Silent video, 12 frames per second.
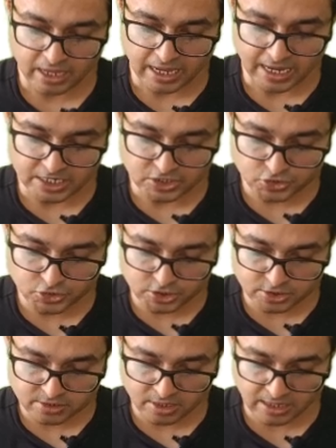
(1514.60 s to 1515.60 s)
and
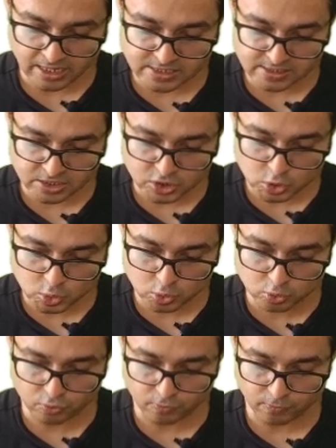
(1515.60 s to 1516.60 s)
children less than
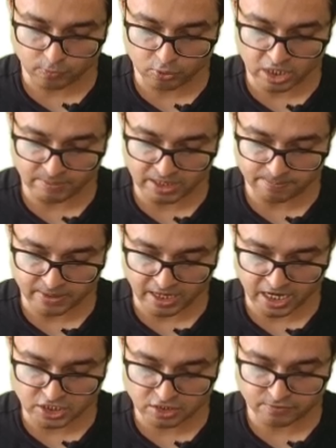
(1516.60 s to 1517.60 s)
2, 4 ml per
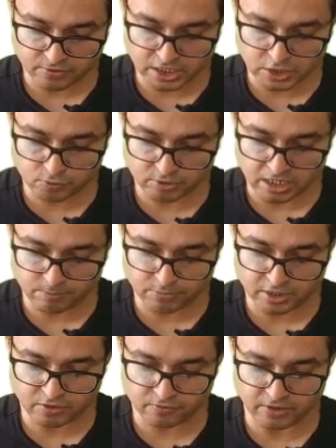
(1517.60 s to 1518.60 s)
kg of
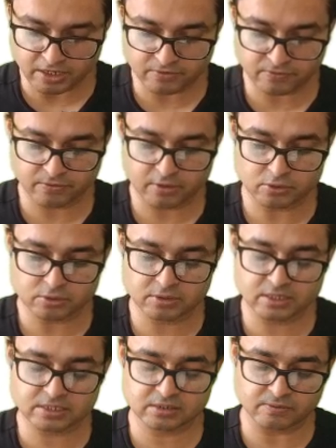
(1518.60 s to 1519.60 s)
D12.5.
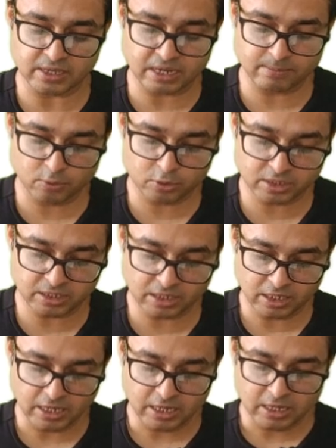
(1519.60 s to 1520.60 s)
This is very important.
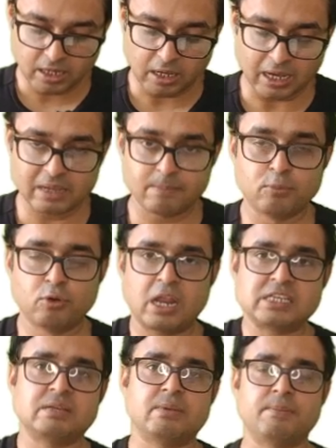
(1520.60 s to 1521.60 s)

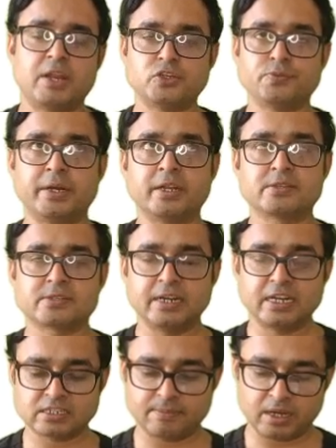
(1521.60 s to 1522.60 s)
Hypoglycemia management in
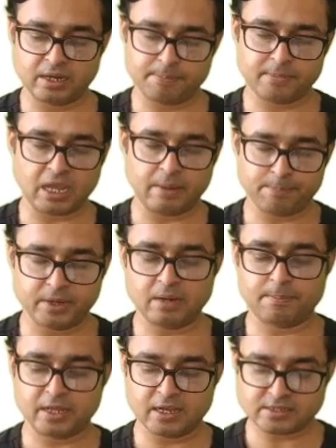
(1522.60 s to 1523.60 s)
status
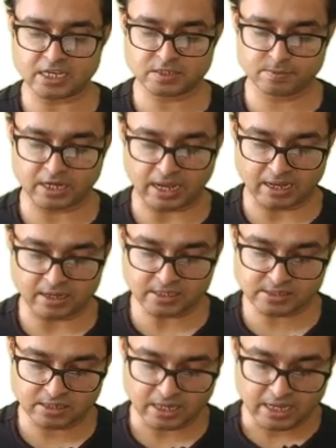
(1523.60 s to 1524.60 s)
epilepticus has been
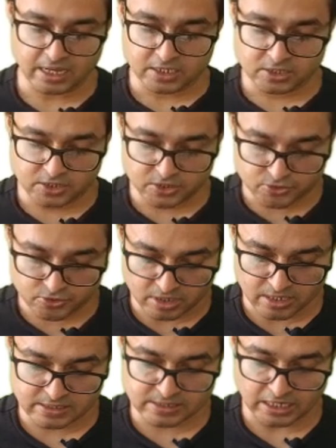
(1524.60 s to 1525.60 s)
asked. The
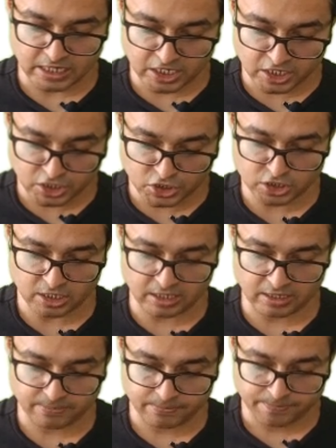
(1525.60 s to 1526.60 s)
drugs
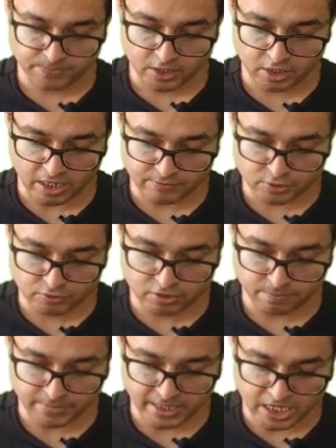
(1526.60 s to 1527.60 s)
initially you have to
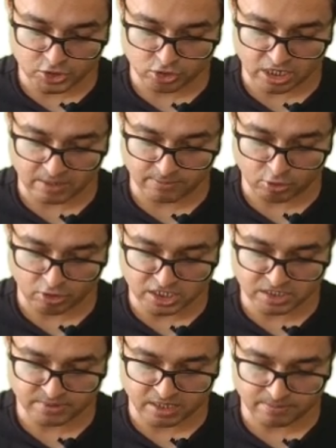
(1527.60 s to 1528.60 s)
give midazolam,
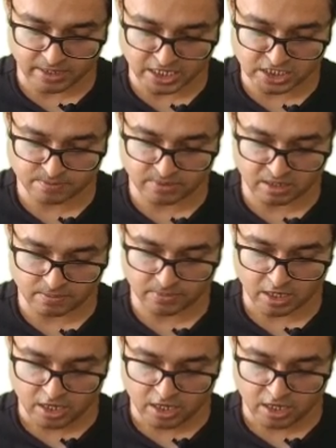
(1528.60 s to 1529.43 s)
lorazepam, diazepam.